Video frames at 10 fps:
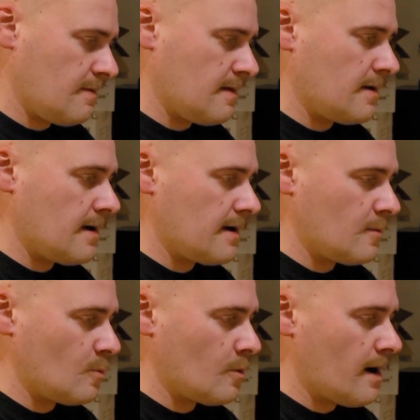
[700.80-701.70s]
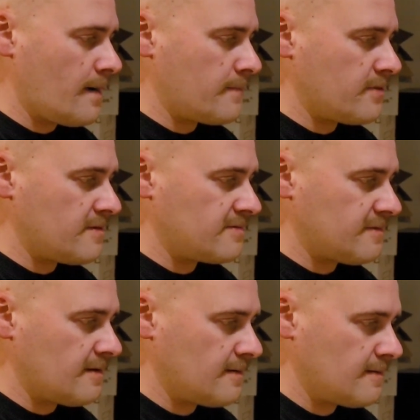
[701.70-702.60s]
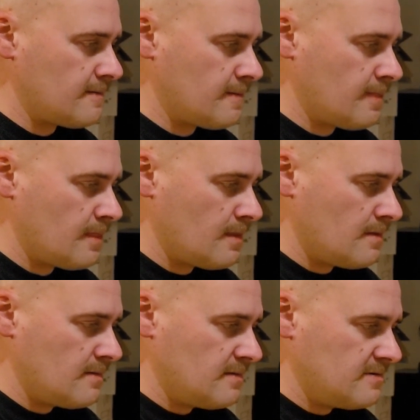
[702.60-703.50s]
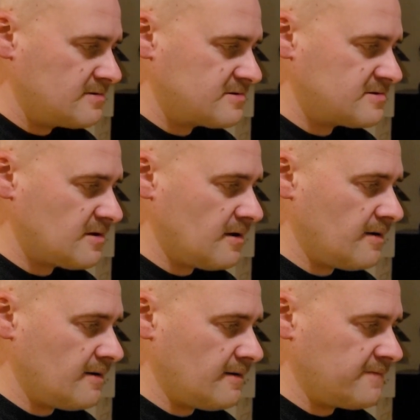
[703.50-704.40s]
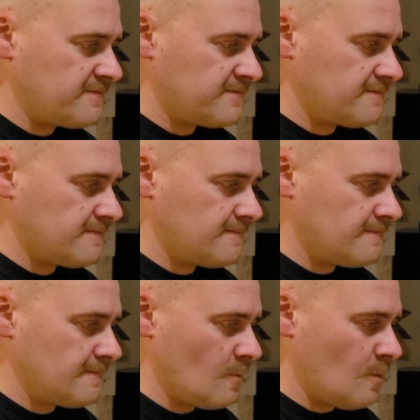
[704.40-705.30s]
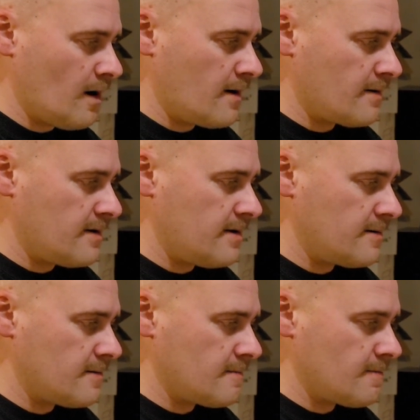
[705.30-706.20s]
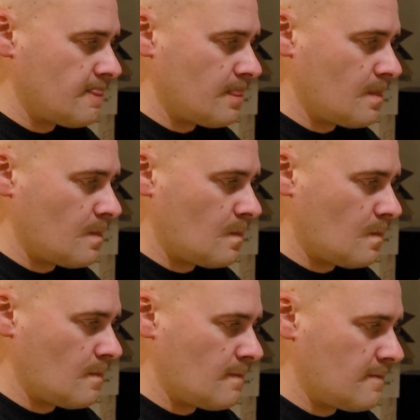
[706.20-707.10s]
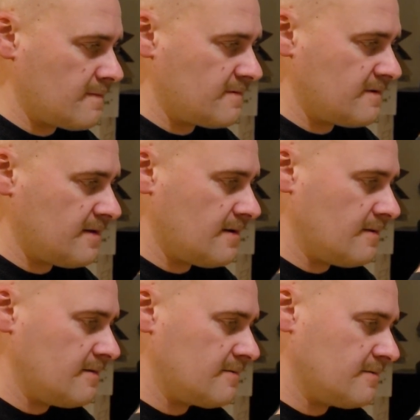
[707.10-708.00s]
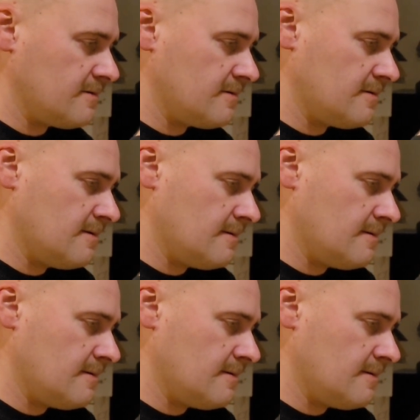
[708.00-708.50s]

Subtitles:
I think I can wrap this soft wire here. See how this looks.